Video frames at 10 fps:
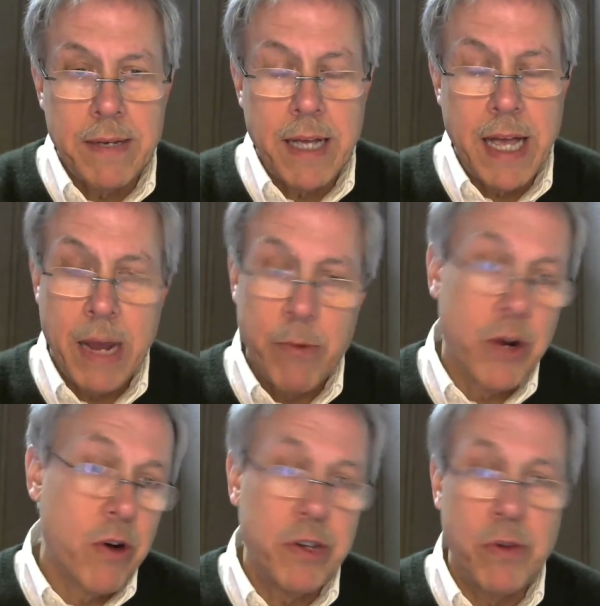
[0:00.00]
And I would
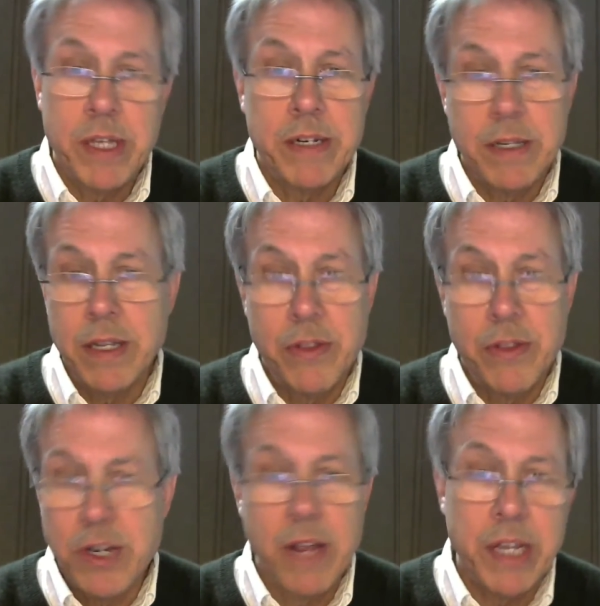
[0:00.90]
argue that
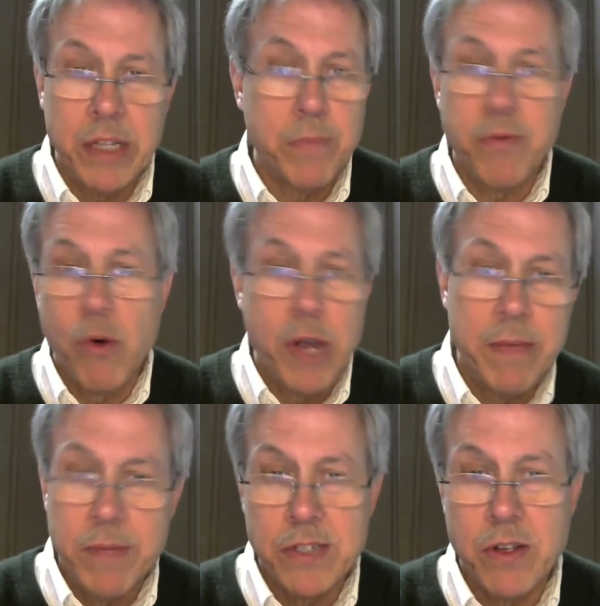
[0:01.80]
there's nothing that
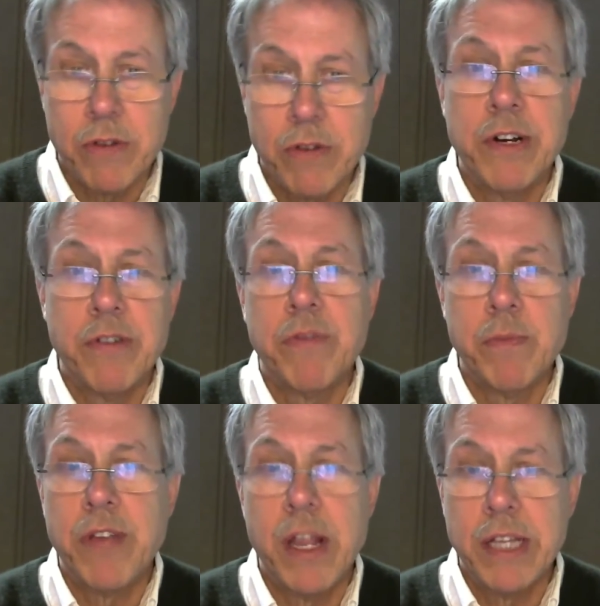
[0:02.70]
prohibits auctioneers from
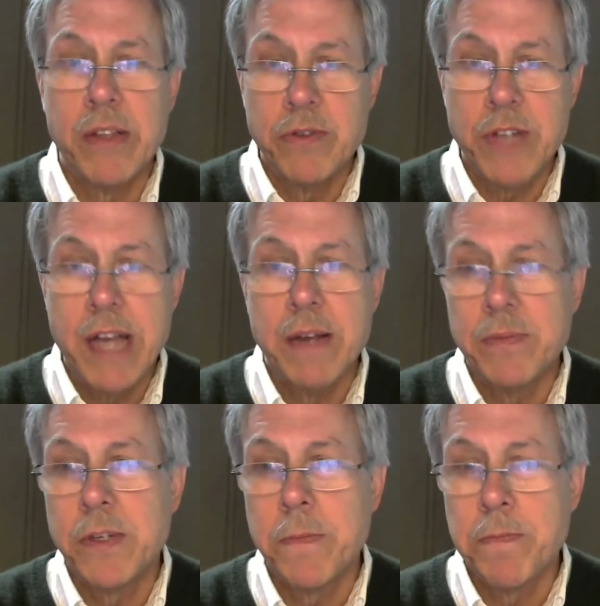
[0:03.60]
selling those
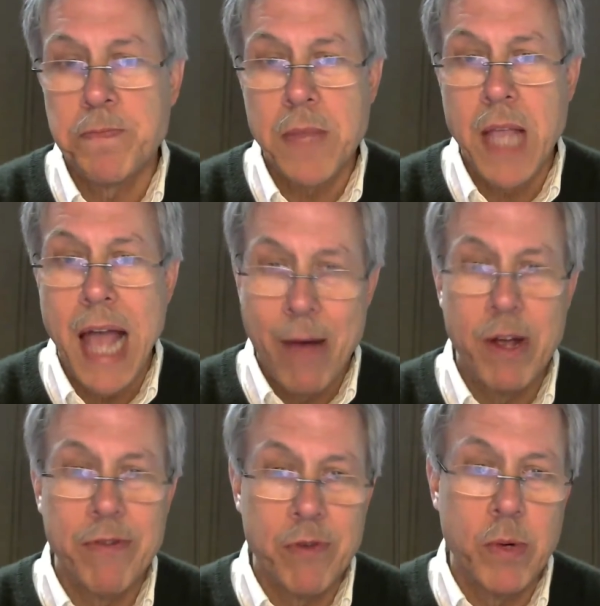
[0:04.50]
items.
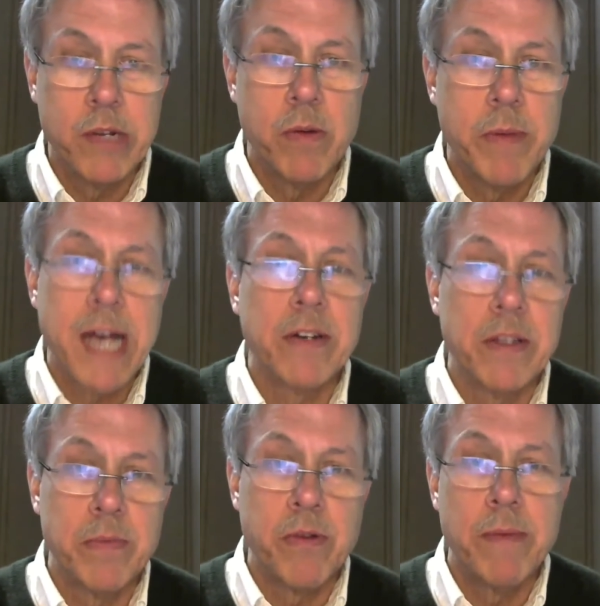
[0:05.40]
However, we go back to
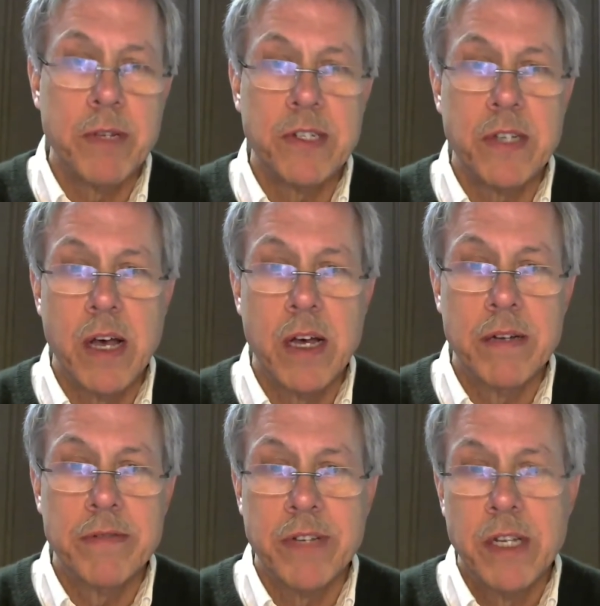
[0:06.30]
the premise
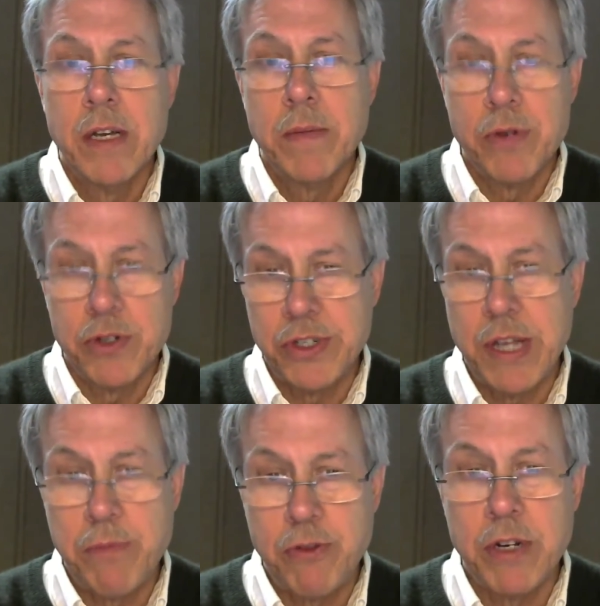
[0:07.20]
of
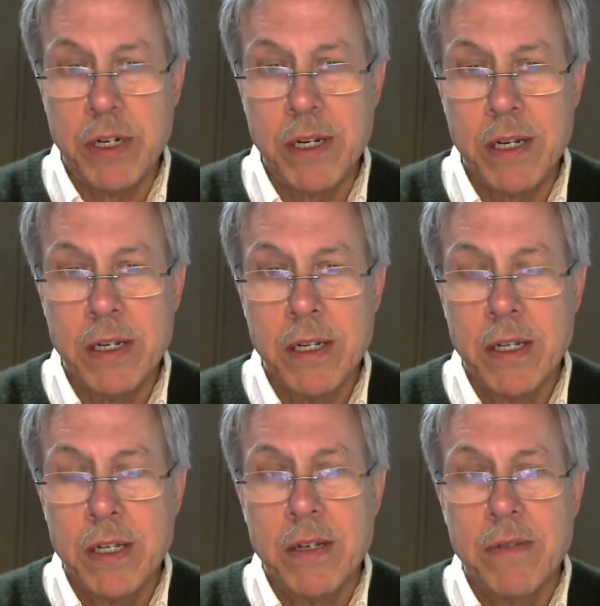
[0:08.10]
perception
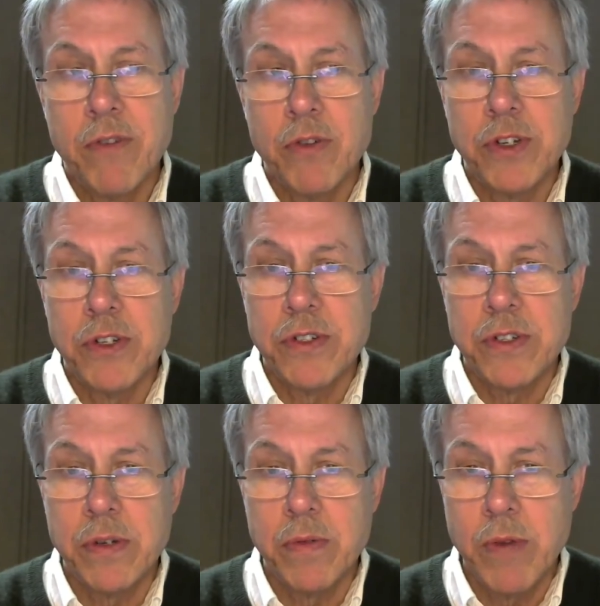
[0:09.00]

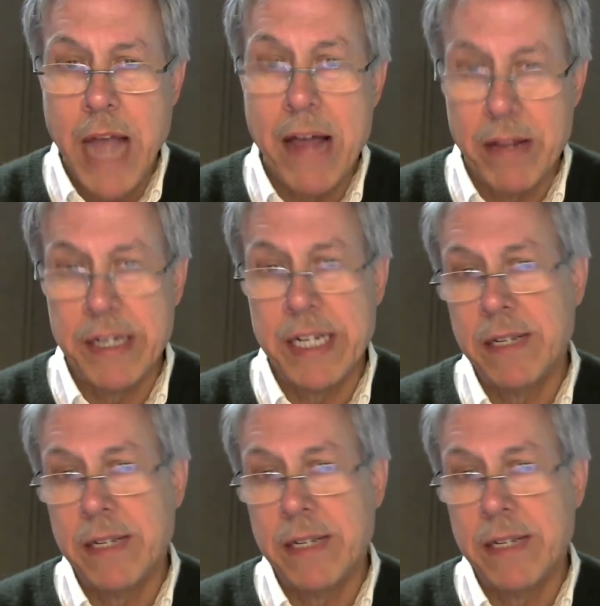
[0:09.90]
versus reality.